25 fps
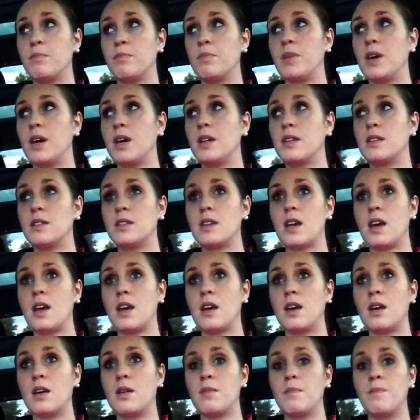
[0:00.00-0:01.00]
But
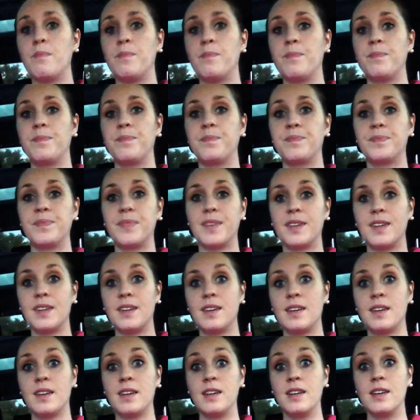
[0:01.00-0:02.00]

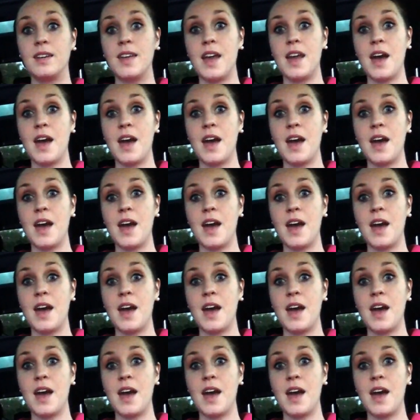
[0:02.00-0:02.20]
um,